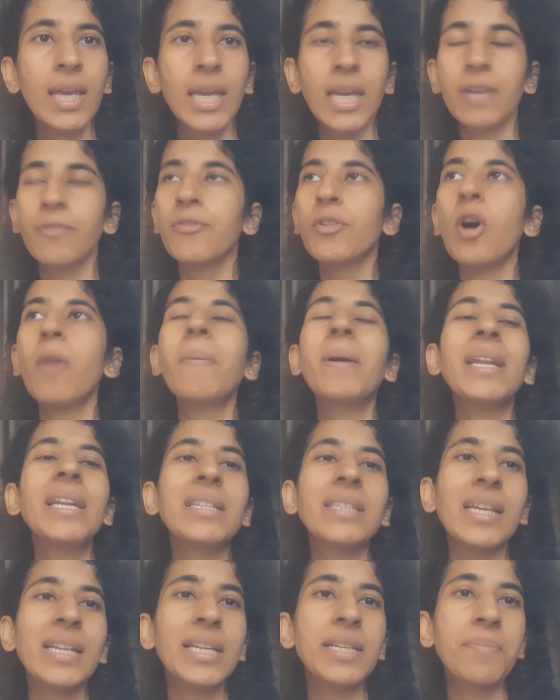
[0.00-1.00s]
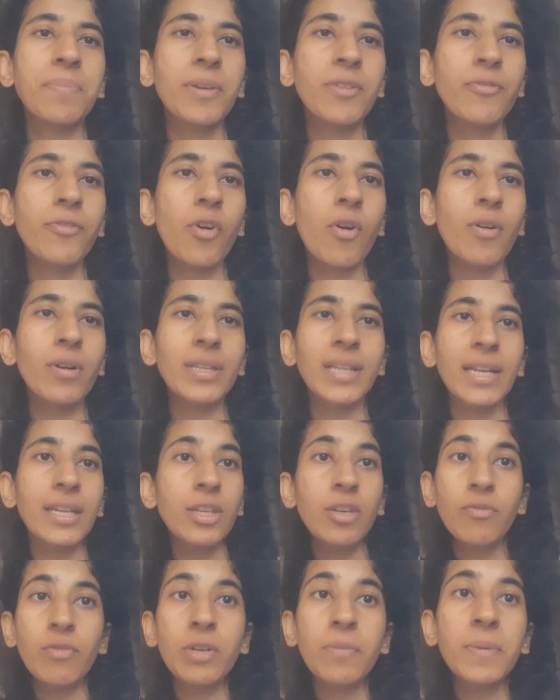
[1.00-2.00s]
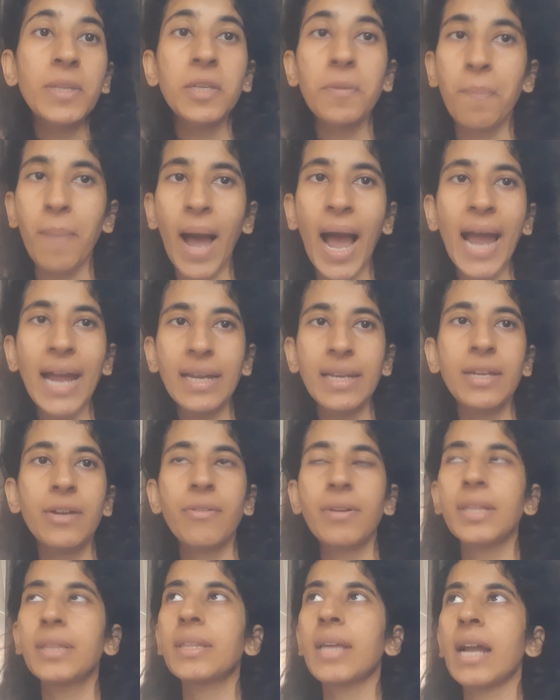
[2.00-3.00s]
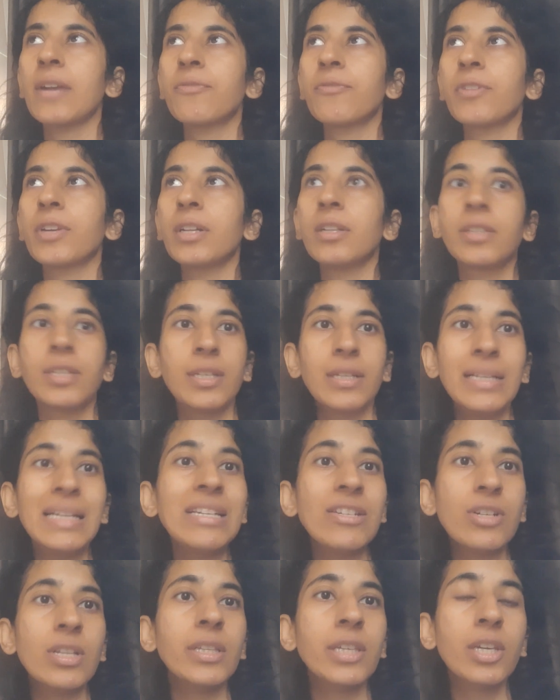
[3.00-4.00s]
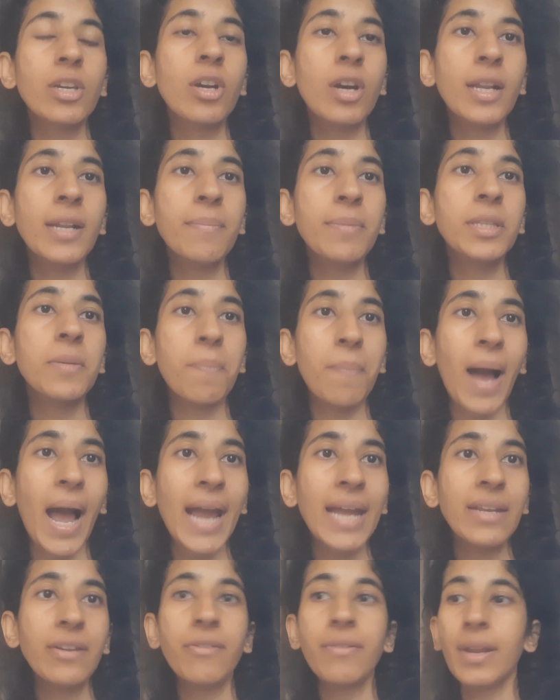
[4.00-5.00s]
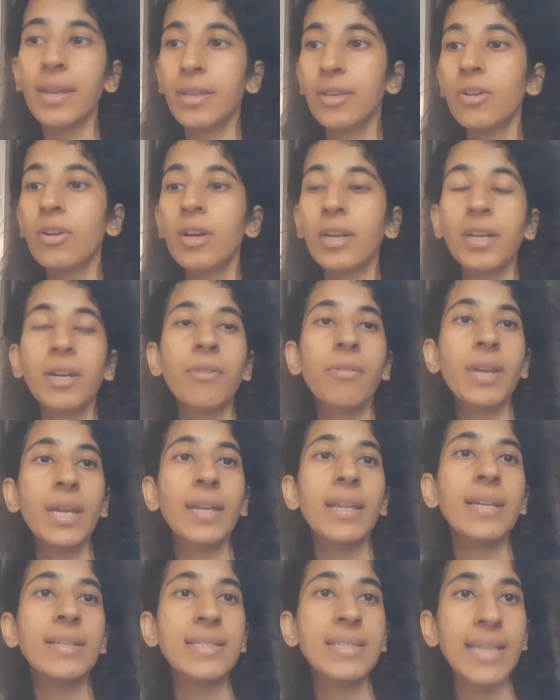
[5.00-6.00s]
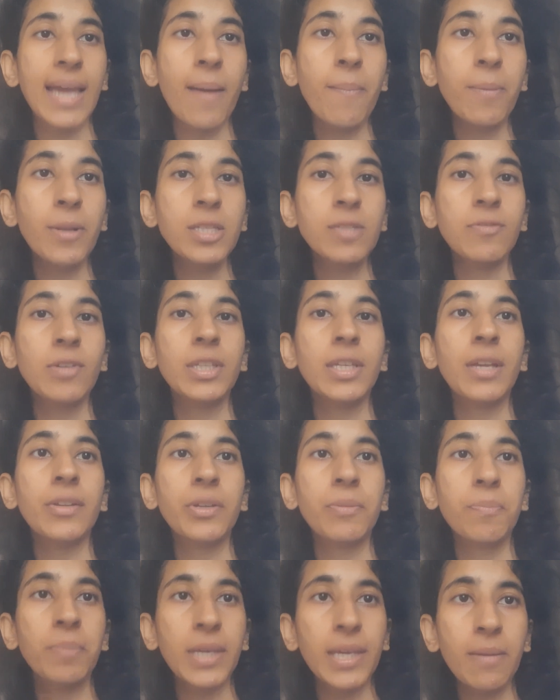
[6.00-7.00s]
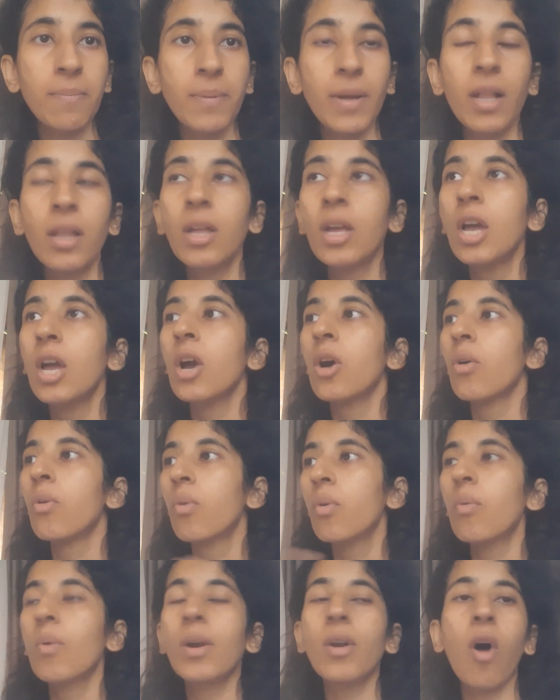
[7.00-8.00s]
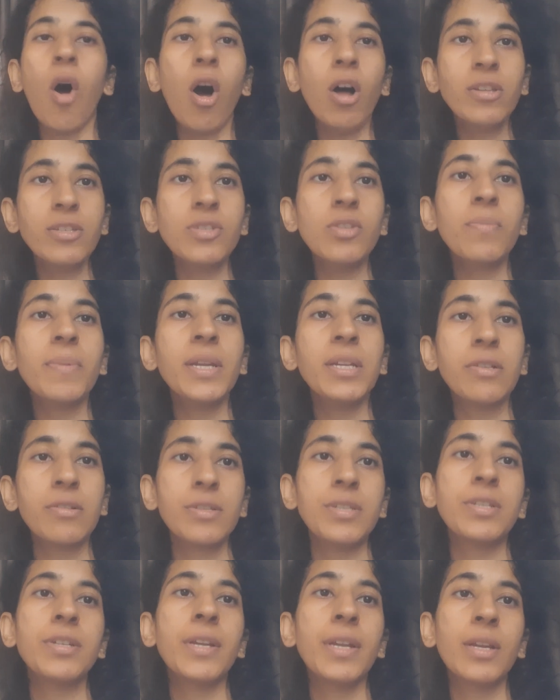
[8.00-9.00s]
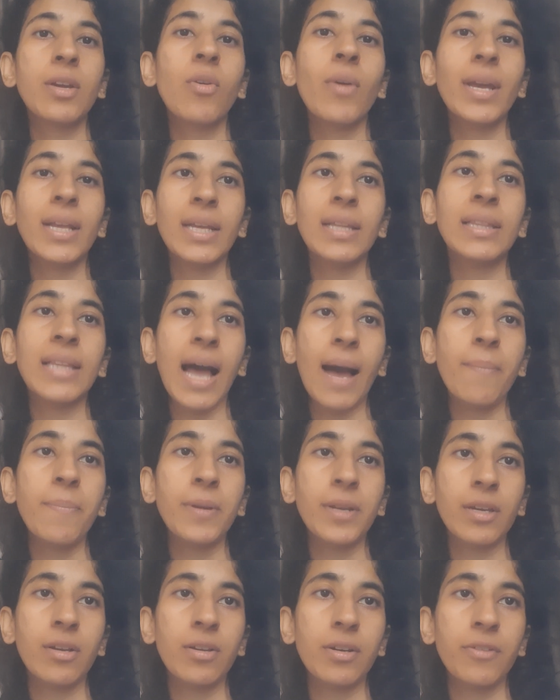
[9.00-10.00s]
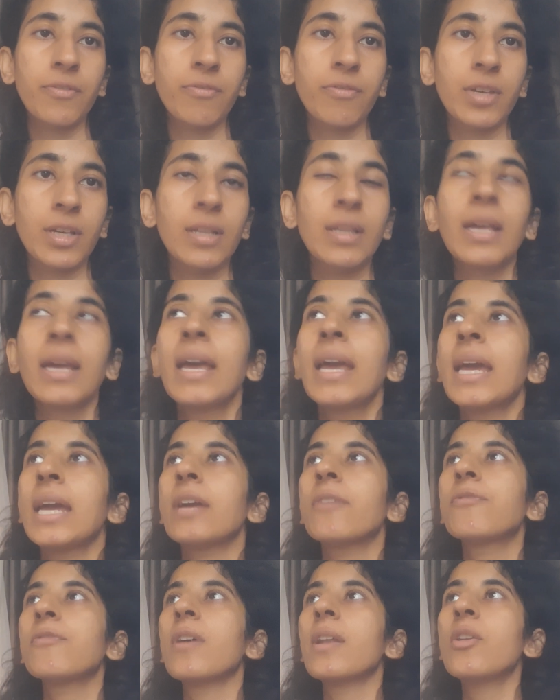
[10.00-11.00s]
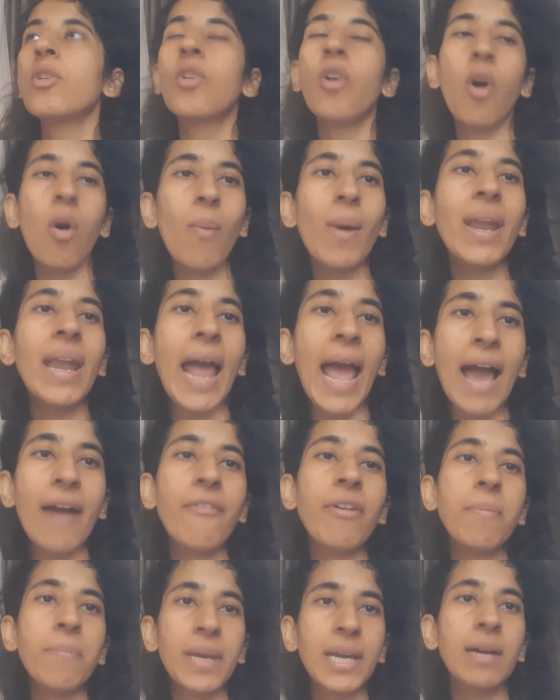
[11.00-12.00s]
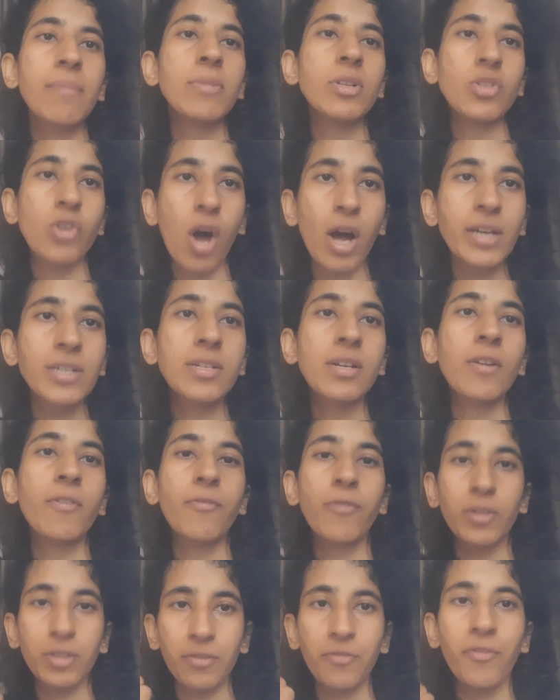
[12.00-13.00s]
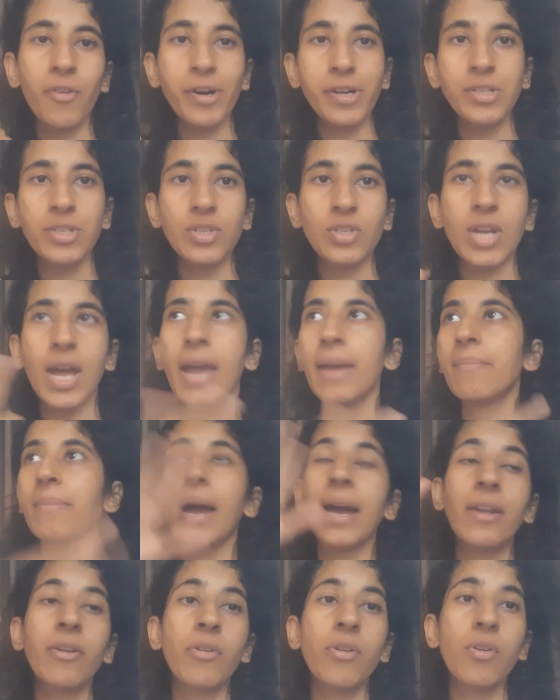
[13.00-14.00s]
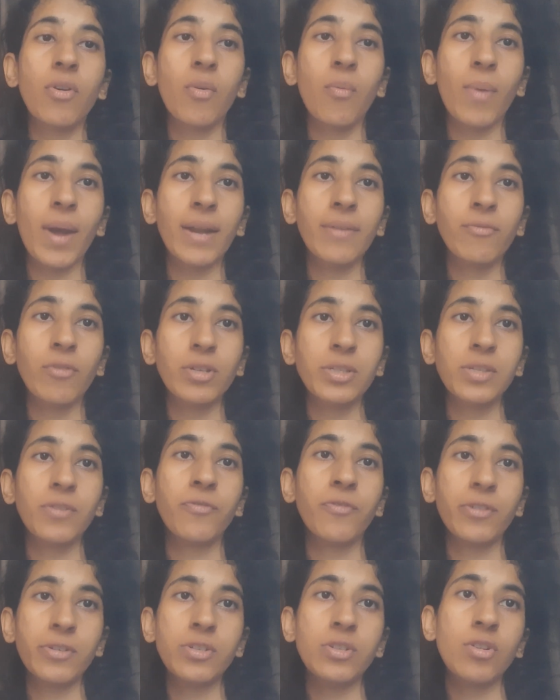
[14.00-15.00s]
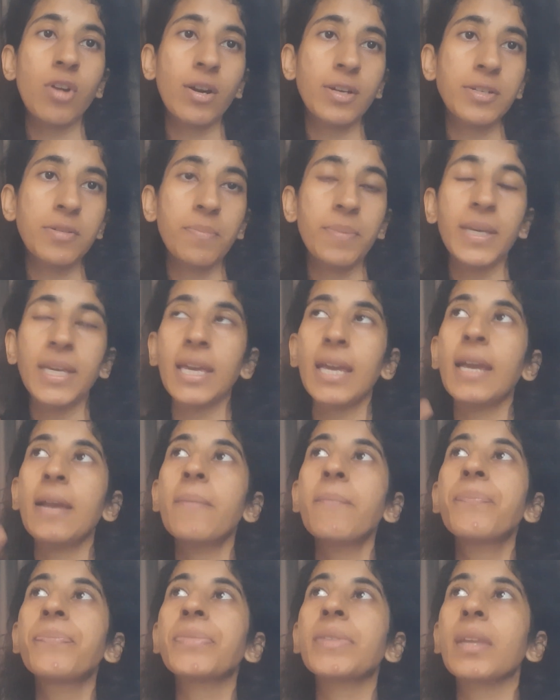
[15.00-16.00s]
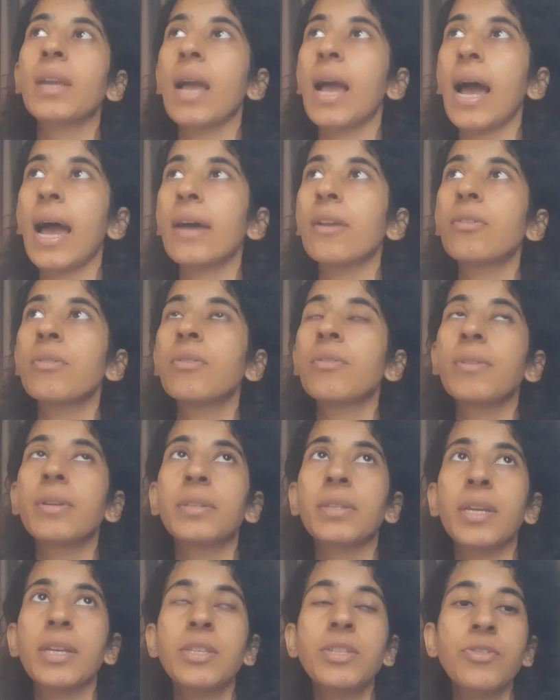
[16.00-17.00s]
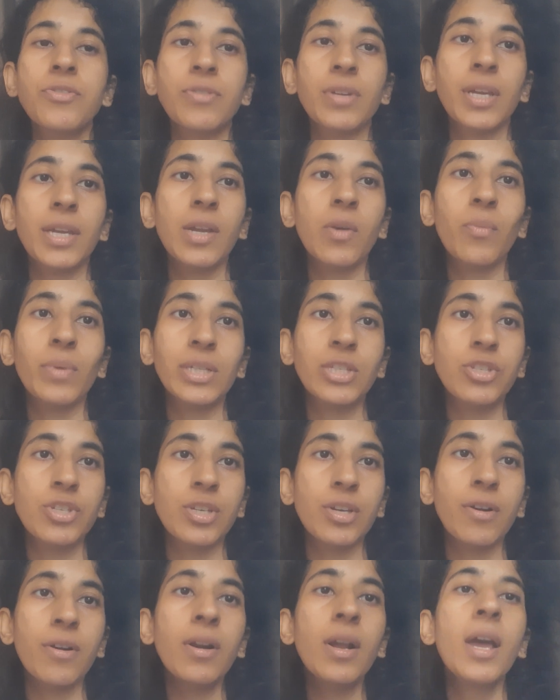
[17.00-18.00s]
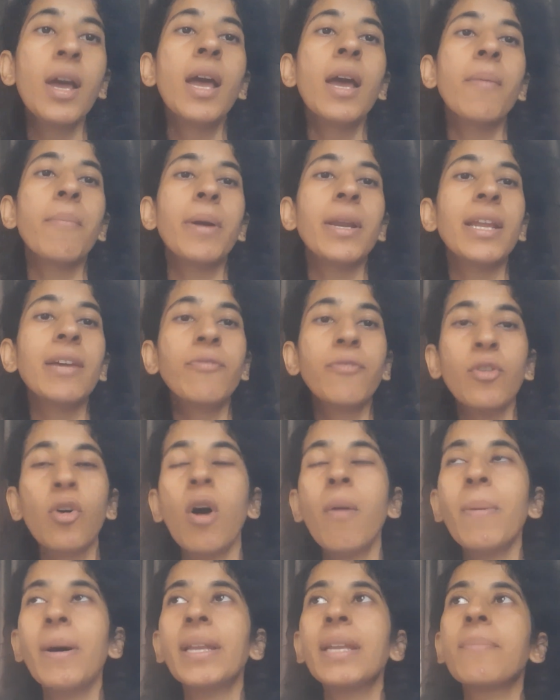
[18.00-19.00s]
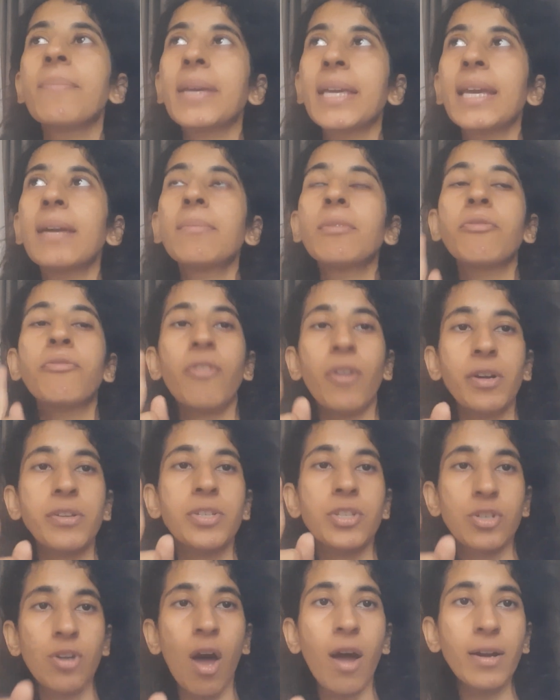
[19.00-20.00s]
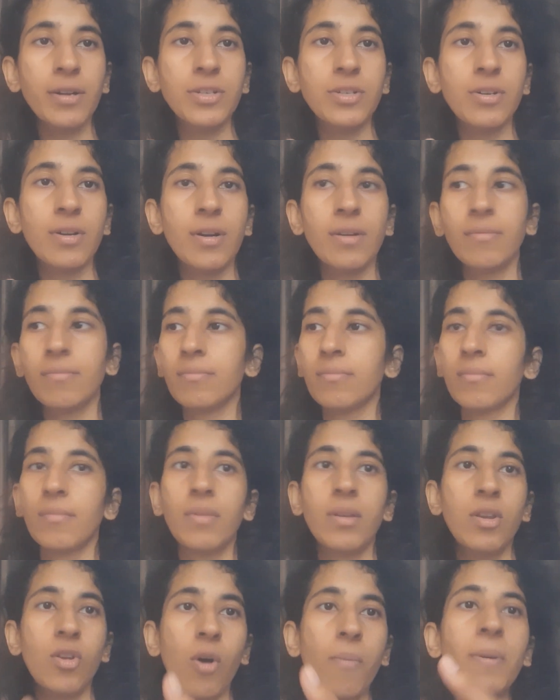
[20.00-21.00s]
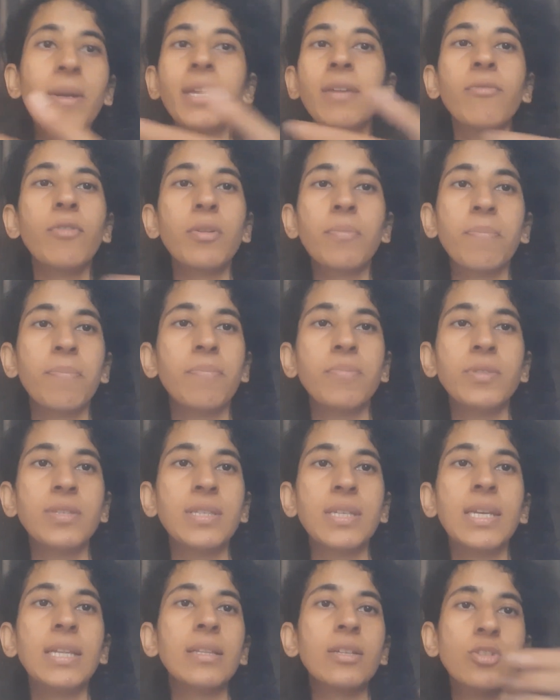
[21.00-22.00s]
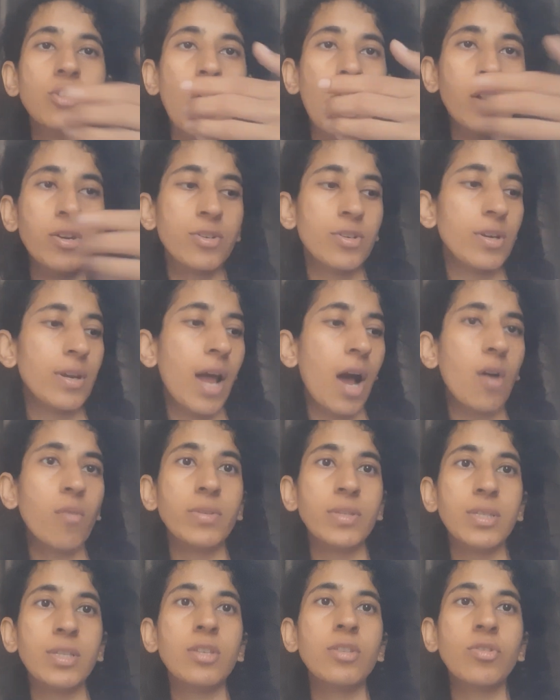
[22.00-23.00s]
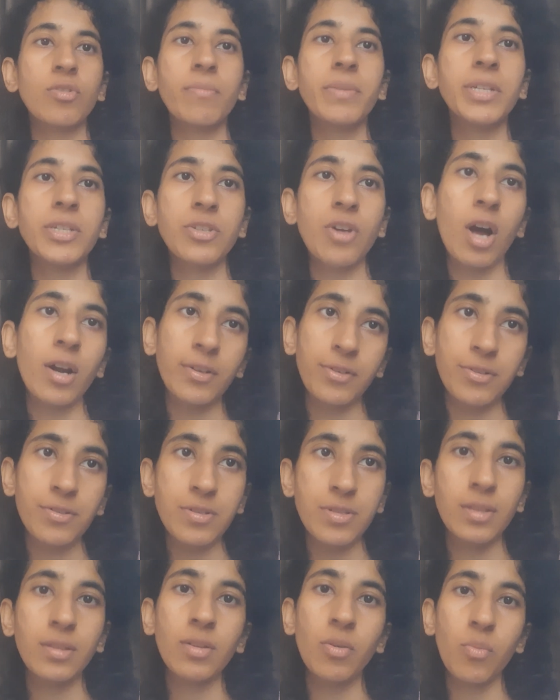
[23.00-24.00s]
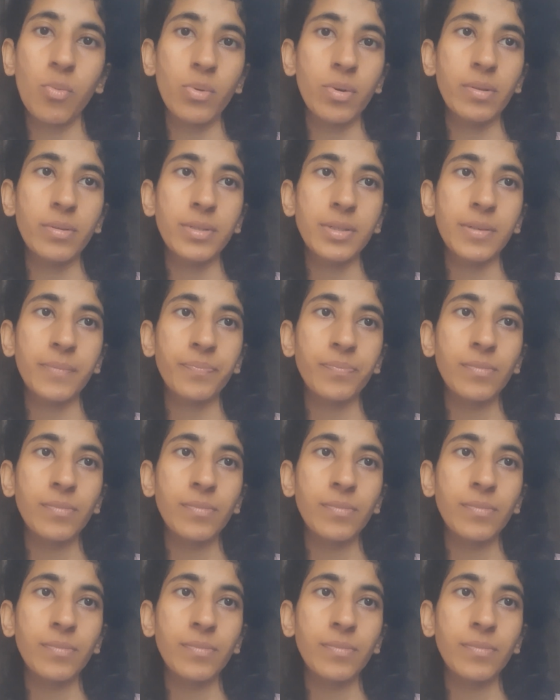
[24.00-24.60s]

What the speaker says: If nobody done it before, then you would be the pioneer in that field. Literally, you're going to be the pioneer, and you're going to create examples for the other people who would also be interested in going in that particular field. If no one ever become a doctor for the first time, I don't know when was the first doctor became, I don't know in the history in which year, but if nobody became the first doctor, nobody would see the doctor. Now we see so many doctors in the world.